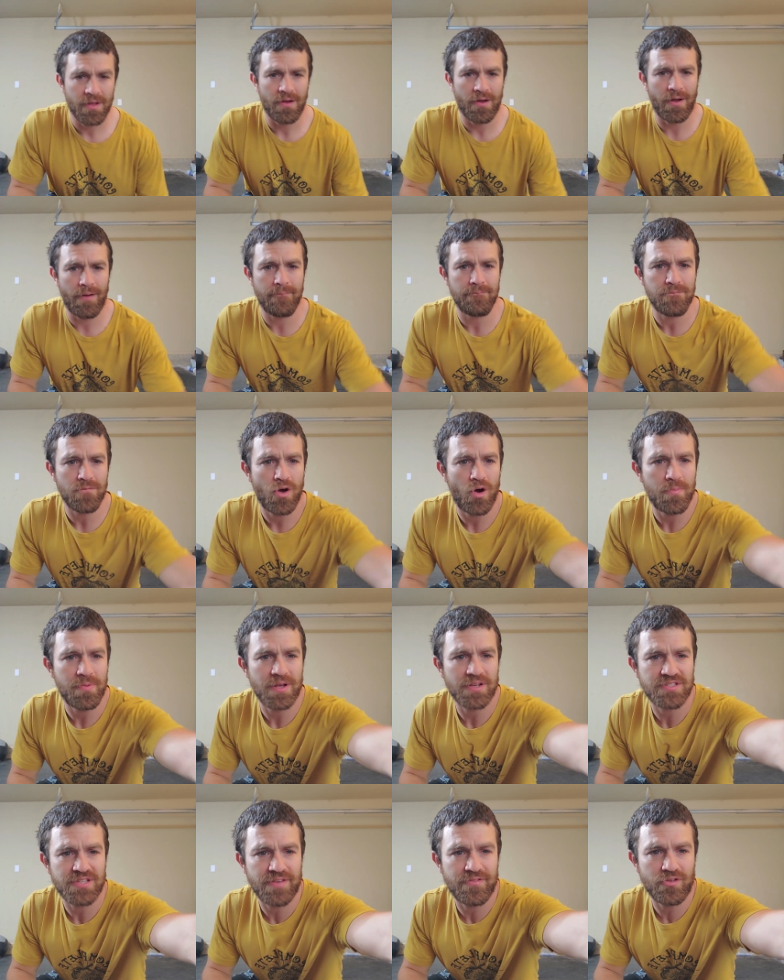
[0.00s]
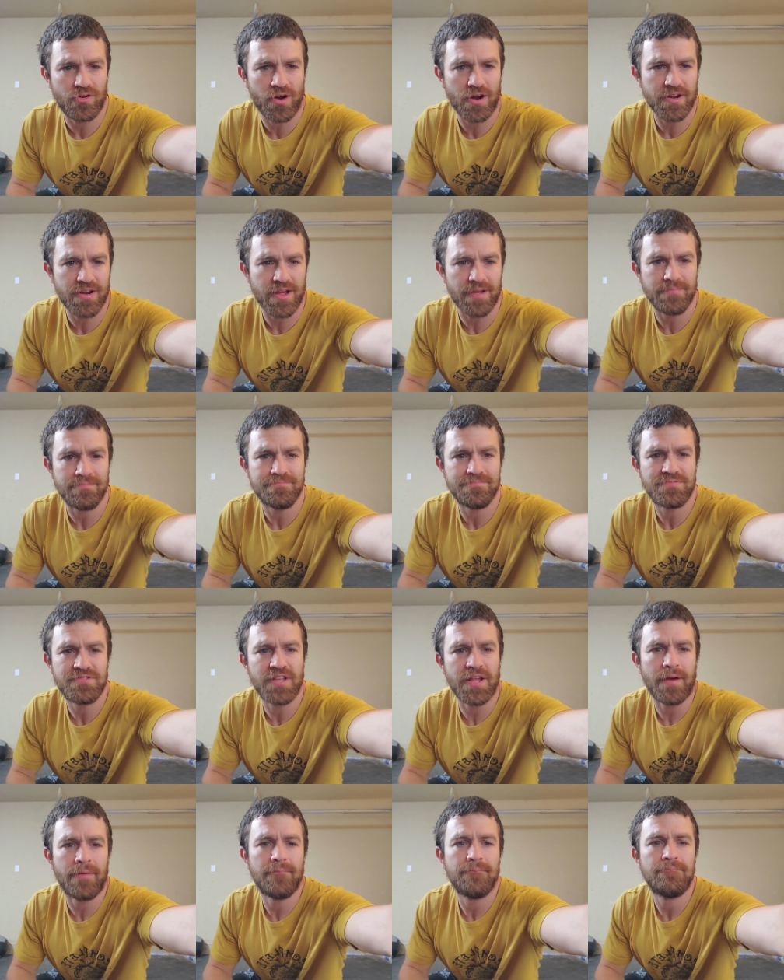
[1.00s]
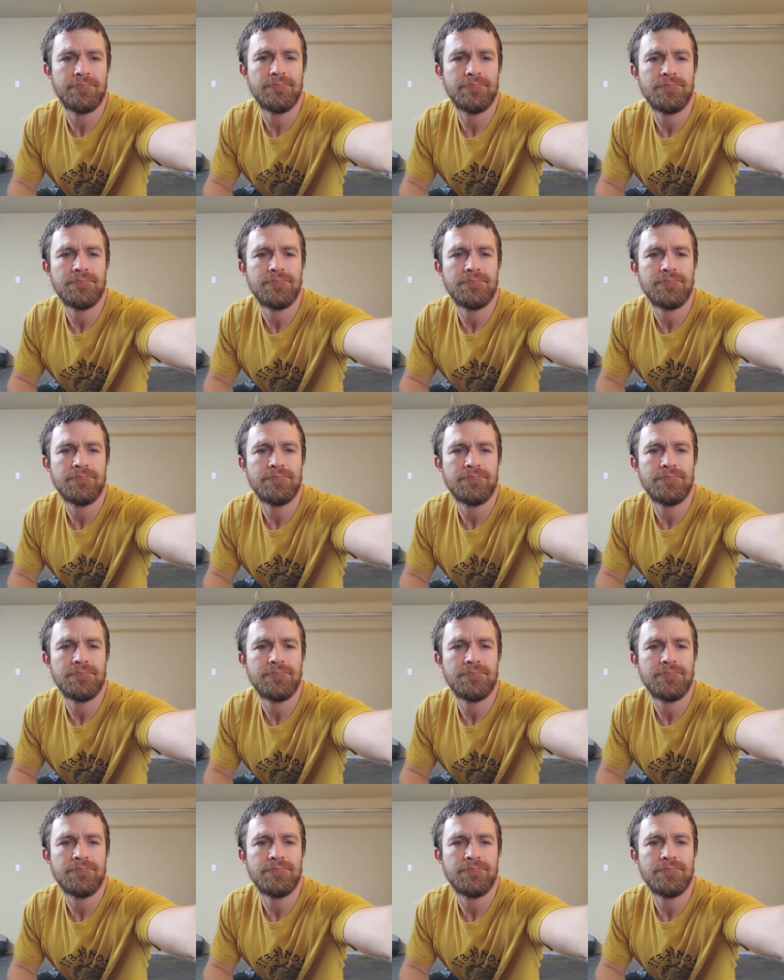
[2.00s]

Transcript: Hope you guys have a great day. See ya.